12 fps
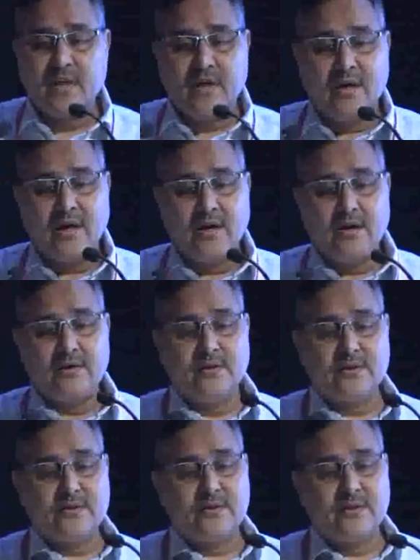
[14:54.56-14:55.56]
Now, this
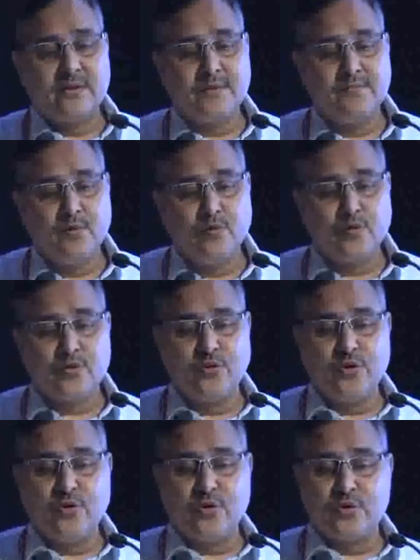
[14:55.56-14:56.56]

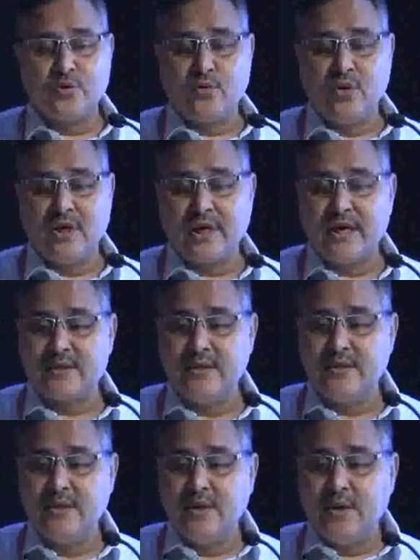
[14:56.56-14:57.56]
ursodeoxycholic acid,
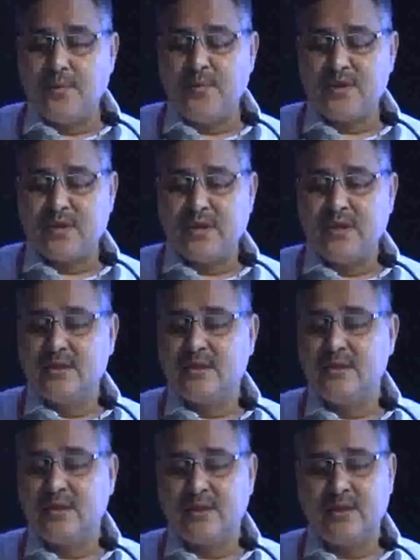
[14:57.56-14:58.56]
basically this
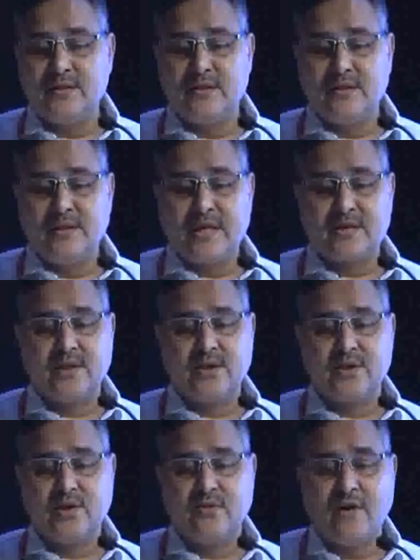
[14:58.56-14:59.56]
increases the excretion
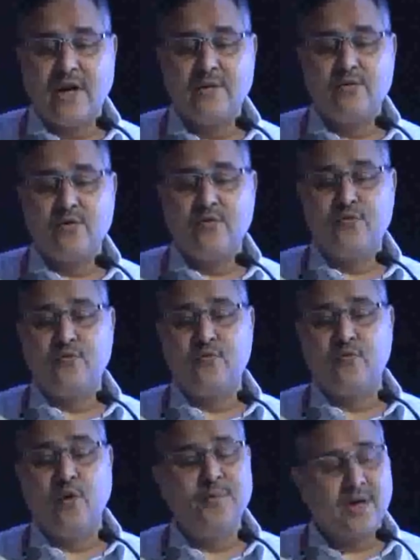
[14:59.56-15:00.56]
of
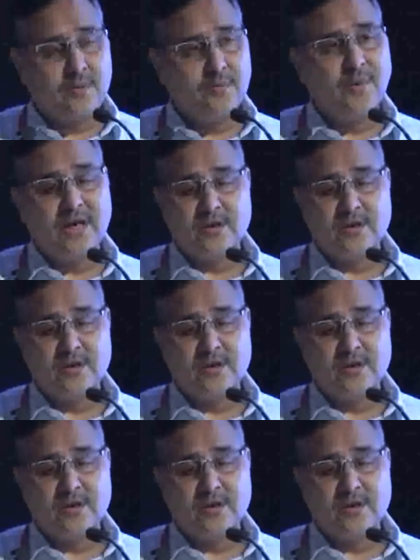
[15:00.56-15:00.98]
hydrophobic bile